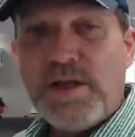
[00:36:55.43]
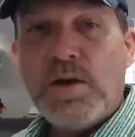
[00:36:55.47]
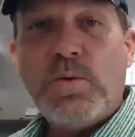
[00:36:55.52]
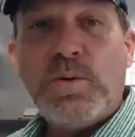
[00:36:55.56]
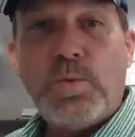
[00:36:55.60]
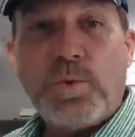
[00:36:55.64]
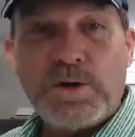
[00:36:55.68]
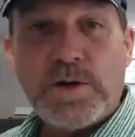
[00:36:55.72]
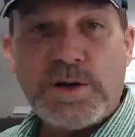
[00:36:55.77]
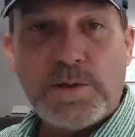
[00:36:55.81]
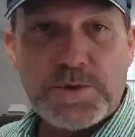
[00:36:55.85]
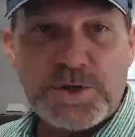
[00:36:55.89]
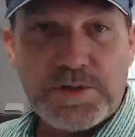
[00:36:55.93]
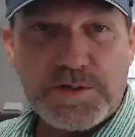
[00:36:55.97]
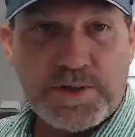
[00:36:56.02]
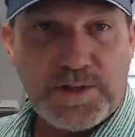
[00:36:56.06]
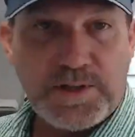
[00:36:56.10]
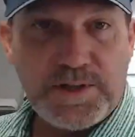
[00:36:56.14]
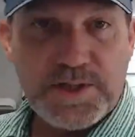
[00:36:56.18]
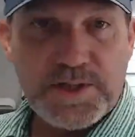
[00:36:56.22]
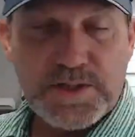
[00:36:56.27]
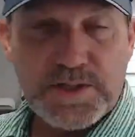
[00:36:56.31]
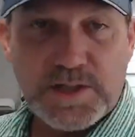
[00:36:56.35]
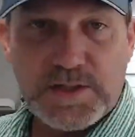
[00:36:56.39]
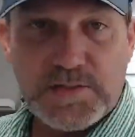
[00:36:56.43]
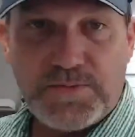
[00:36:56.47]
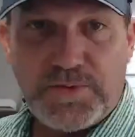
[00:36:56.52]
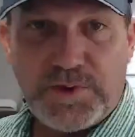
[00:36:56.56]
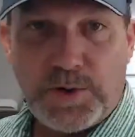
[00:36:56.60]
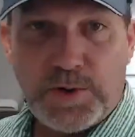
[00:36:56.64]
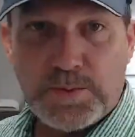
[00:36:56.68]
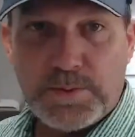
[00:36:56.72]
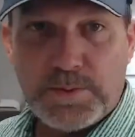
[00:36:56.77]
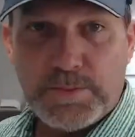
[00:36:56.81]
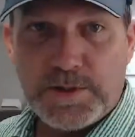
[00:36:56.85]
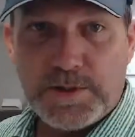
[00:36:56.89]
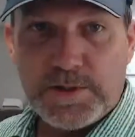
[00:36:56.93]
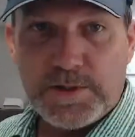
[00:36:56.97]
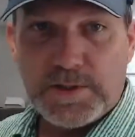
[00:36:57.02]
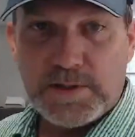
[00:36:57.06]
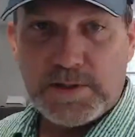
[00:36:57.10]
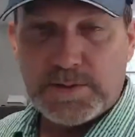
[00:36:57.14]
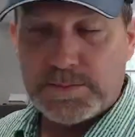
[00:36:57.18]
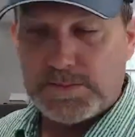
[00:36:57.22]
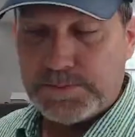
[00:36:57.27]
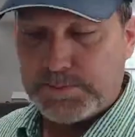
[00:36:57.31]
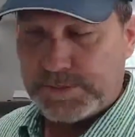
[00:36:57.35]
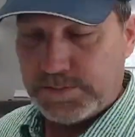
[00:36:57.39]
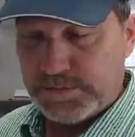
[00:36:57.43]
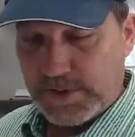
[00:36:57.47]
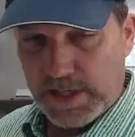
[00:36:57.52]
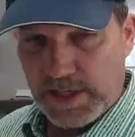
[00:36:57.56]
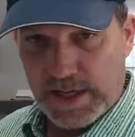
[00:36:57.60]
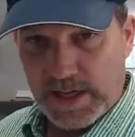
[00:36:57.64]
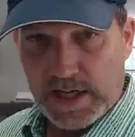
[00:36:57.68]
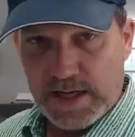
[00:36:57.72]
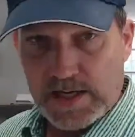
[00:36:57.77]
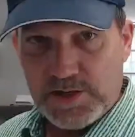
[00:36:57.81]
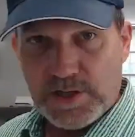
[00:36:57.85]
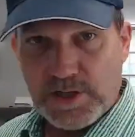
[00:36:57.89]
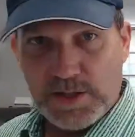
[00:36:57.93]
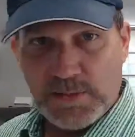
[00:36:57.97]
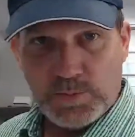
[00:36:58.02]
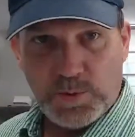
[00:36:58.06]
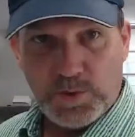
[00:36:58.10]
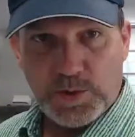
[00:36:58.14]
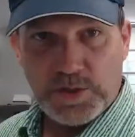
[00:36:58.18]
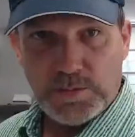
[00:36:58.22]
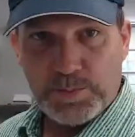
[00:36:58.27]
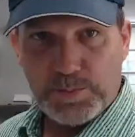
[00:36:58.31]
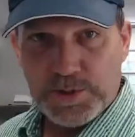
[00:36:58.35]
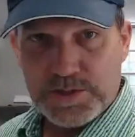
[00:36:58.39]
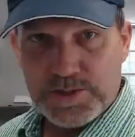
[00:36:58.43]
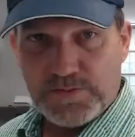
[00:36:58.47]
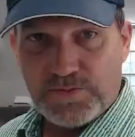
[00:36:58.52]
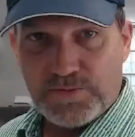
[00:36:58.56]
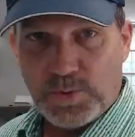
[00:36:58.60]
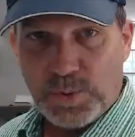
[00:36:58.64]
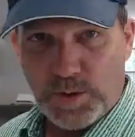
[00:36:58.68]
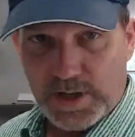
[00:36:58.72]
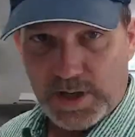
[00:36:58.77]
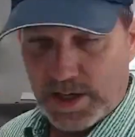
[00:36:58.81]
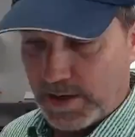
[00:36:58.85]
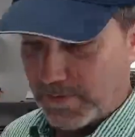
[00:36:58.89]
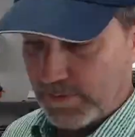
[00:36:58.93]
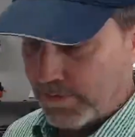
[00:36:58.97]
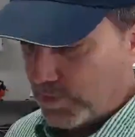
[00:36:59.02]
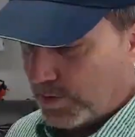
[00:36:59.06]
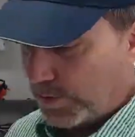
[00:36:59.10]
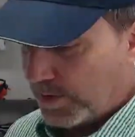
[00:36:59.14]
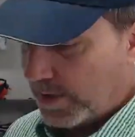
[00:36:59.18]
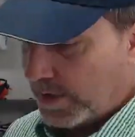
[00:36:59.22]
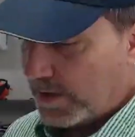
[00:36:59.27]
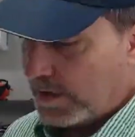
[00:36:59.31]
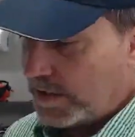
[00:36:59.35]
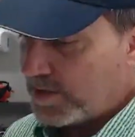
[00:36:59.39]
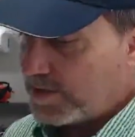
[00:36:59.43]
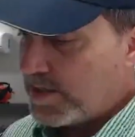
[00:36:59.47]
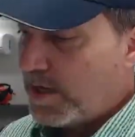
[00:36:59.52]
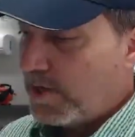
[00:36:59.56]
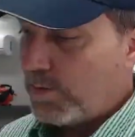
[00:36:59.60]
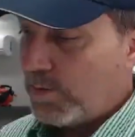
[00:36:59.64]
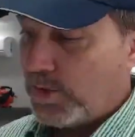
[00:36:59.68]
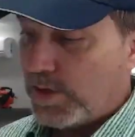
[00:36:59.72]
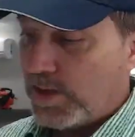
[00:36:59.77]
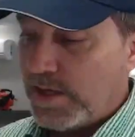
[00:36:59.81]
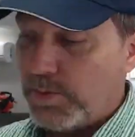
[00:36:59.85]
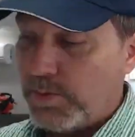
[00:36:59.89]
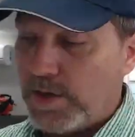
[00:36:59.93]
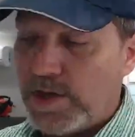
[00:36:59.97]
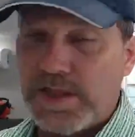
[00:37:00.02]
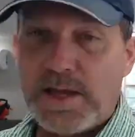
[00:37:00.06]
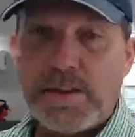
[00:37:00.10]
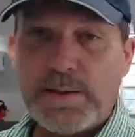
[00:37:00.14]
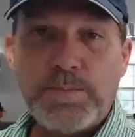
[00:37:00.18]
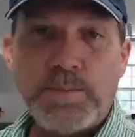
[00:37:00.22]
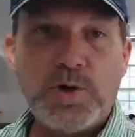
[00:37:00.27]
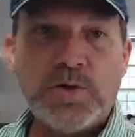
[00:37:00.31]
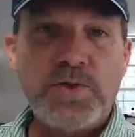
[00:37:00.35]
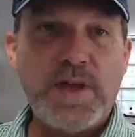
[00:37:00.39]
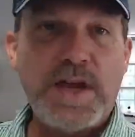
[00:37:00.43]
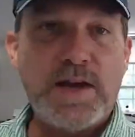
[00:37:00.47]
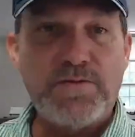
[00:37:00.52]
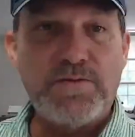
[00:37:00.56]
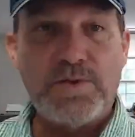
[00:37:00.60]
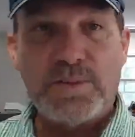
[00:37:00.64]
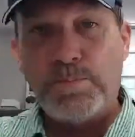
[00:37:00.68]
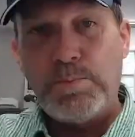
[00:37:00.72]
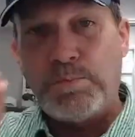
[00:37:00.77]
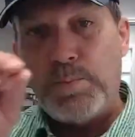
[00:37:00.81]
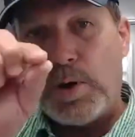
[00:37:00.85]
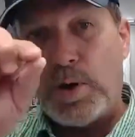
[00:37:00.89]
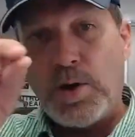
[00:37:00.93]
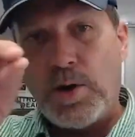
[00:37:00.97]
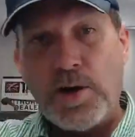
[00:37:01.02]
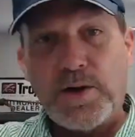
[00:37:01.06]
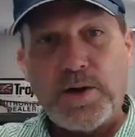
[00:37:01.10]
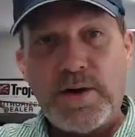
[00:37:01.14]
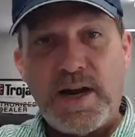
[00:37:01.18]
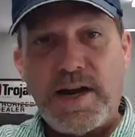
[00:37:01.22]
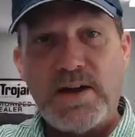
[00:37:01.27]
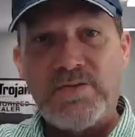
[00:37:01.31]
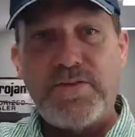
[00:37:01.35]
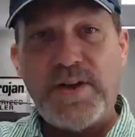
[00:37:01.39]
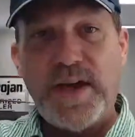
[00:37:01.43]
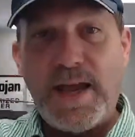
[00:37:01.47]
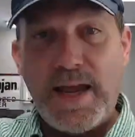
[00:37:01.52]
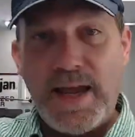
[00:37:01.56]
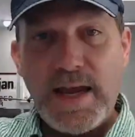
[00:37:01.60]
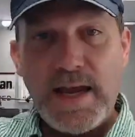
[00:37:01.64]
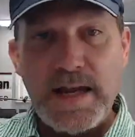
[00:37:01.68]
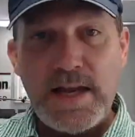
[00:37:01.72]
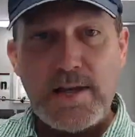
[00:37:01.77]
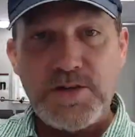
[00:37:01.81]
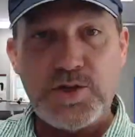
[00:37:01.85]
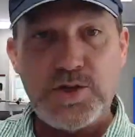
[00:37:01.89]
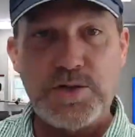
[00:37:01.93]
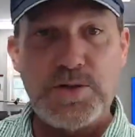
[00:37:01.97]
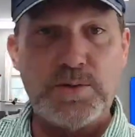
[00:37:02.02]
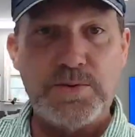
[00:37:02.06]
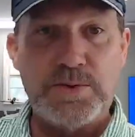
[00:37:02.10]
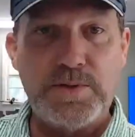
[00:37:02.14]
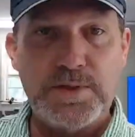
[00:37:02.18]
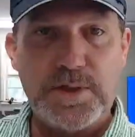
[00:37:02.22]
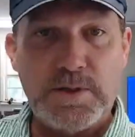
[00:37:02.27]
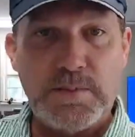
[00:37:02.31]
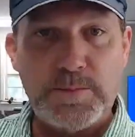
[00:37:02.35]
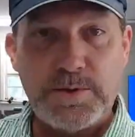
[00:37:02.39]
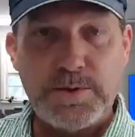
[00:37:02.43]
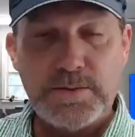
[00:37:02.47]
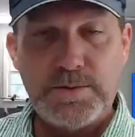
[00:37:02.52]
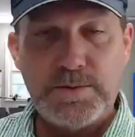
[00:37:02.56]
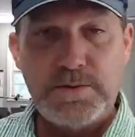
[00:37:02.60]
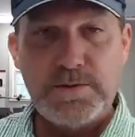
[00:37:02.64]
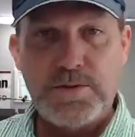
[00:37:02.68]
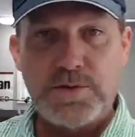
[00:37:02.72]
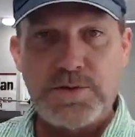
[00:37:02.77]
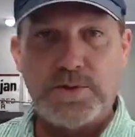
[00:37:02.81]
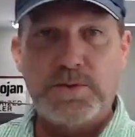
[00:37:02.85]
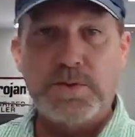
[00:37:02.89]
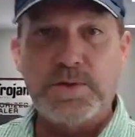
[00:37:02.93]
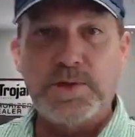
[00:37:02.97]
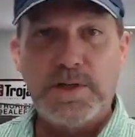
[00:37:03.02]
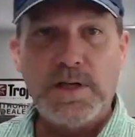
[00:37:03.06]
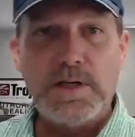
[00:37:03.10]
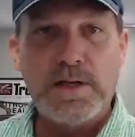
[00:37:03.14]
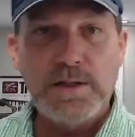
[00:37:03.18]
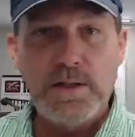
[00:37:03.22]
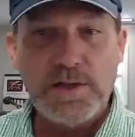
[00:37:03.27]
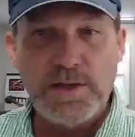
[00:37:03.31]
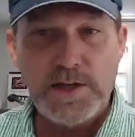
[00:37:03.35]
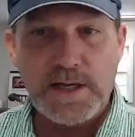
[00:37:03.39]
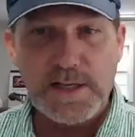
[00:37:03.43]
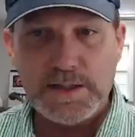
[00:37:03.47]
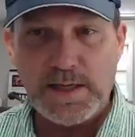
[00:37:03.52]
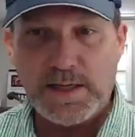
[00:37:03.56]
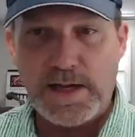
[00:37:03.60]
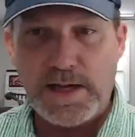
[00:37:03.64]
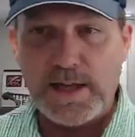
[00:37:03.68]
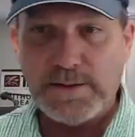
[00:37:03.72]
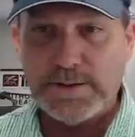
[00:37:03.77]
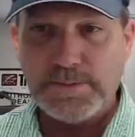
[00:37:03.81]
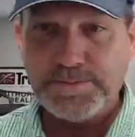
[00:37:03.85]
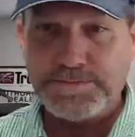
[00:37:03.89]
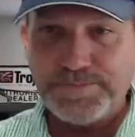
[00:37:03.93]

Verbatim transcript: One of them's a 36 volt. Uh, gauge and one of them is a 48 volt gauge. But anyway, they both have a bar graph and show the number. So yeah, look at that.